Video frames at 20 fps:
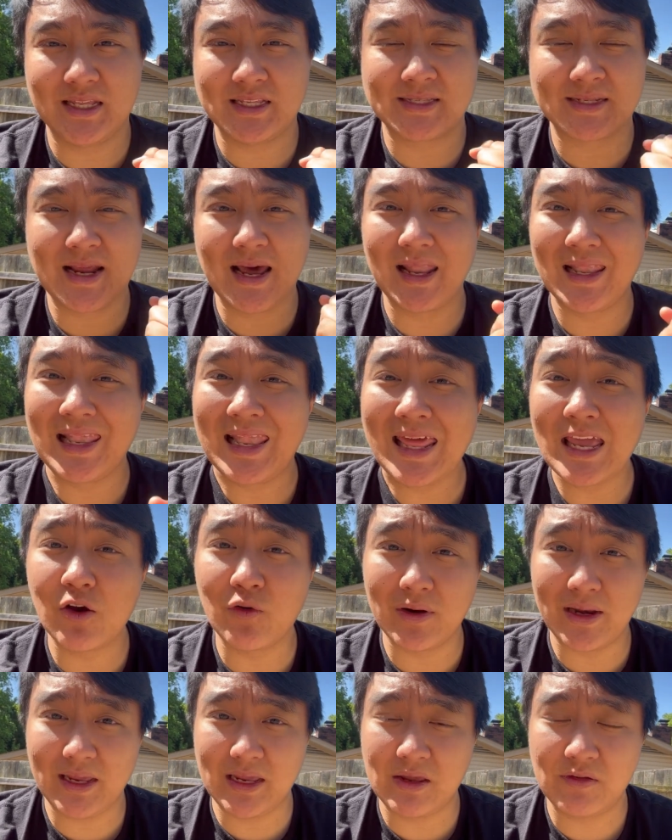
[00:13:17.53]
It's not
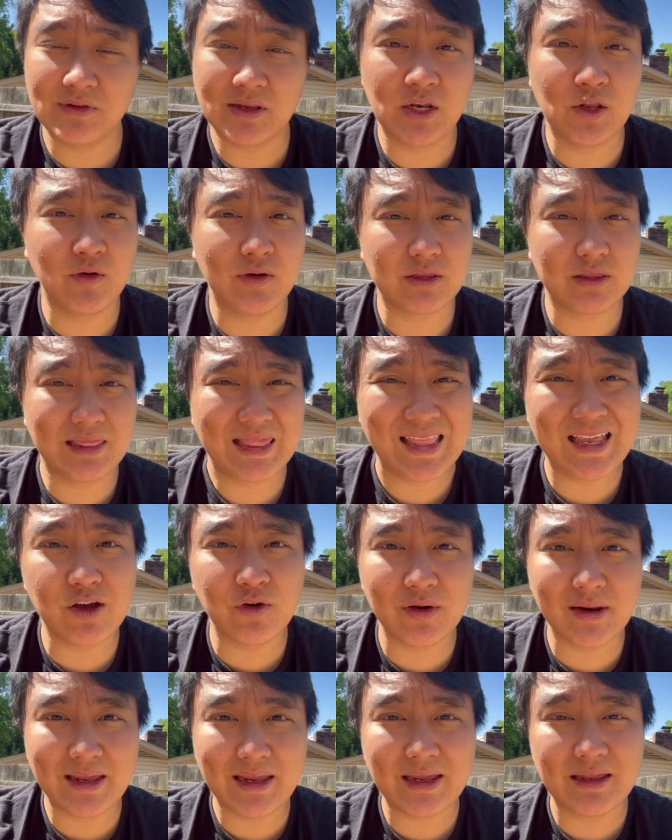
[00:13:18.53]
liquidy. If you do it
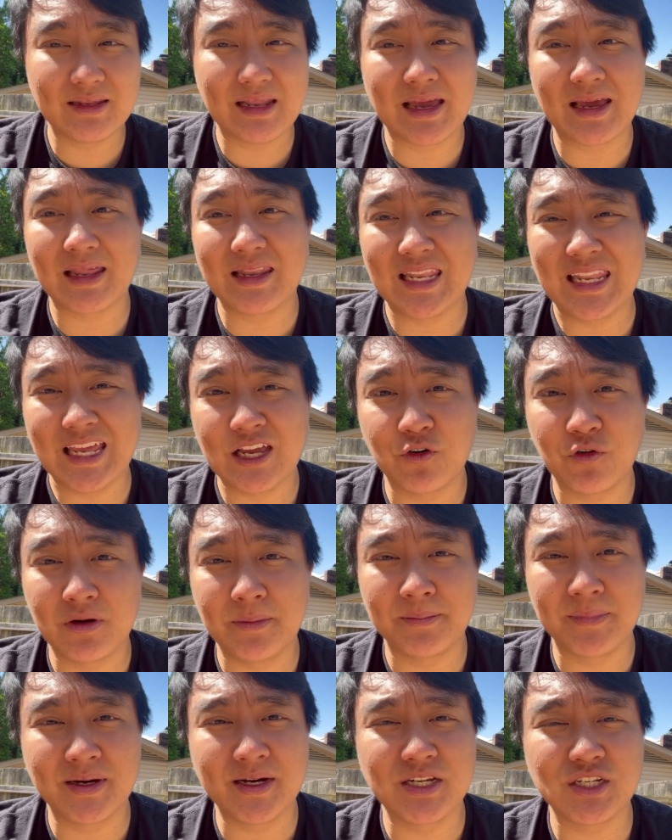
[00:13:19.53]
liquidy, like a liquid
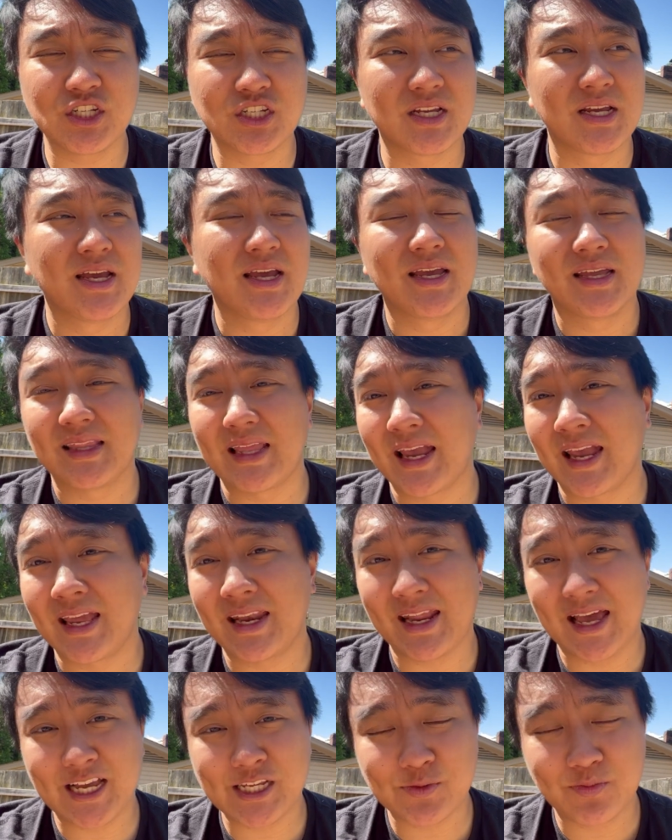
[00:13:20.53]
mush, they
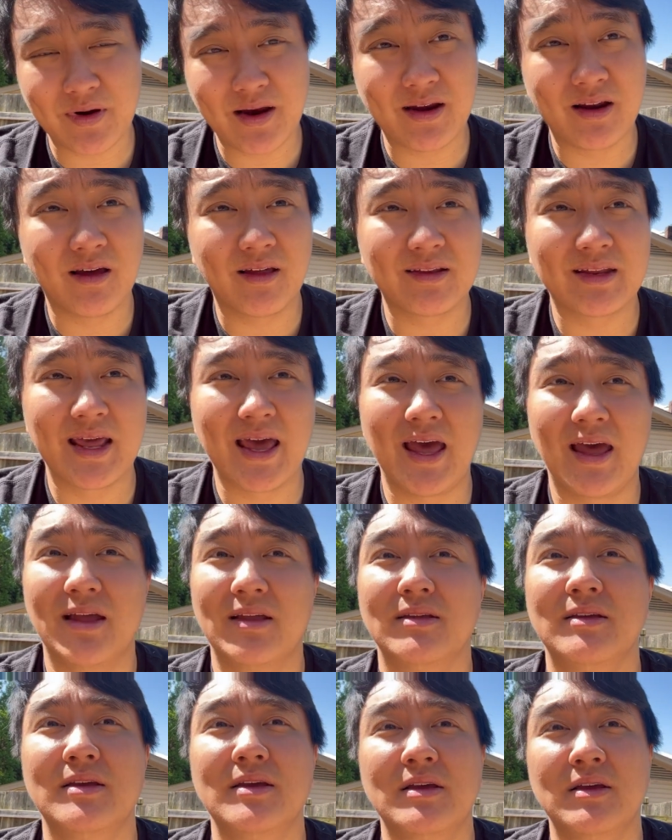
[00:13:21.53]
can aspirate on that.
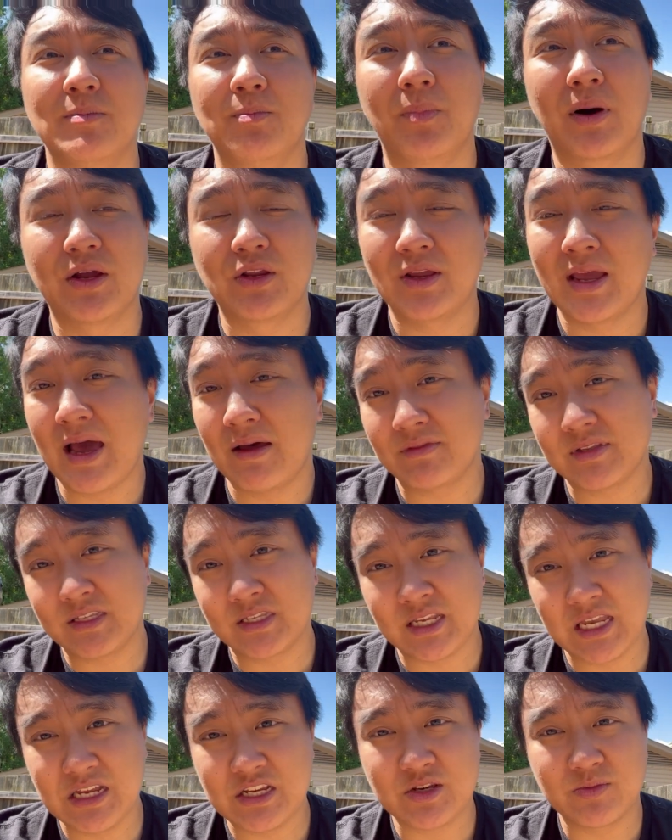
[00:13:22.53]
But you have to
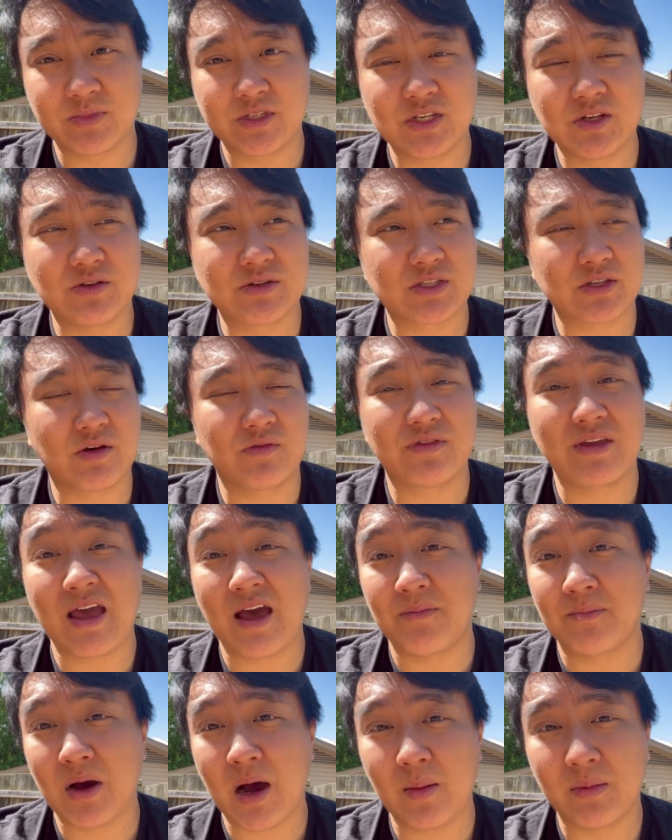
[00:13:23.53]
teach them too. So if you
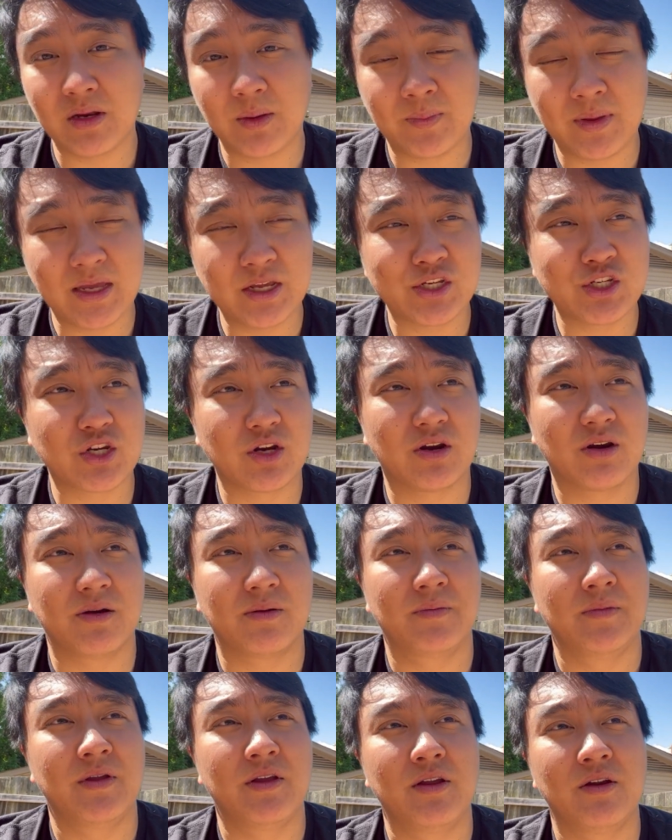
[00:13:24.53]
have mom in the picture,
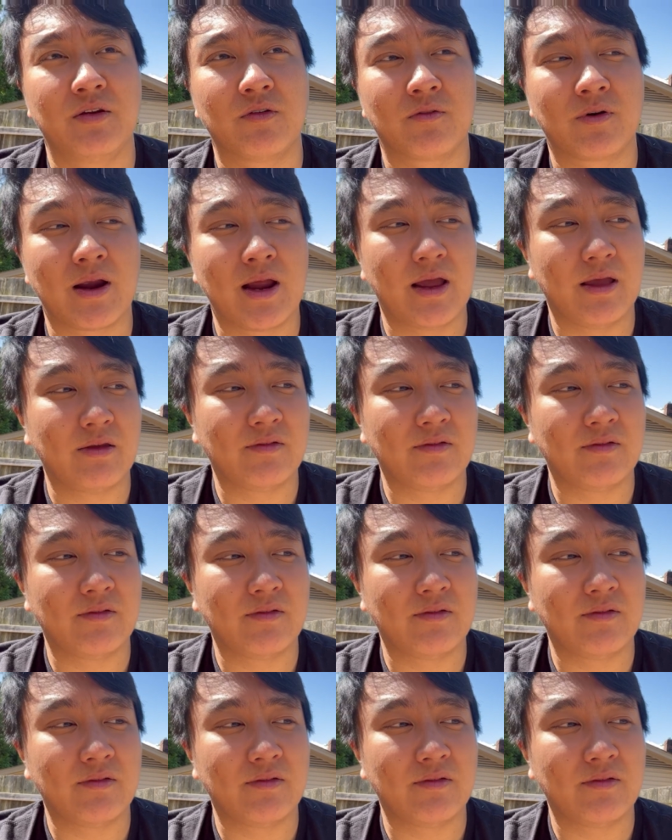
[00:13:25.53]
right?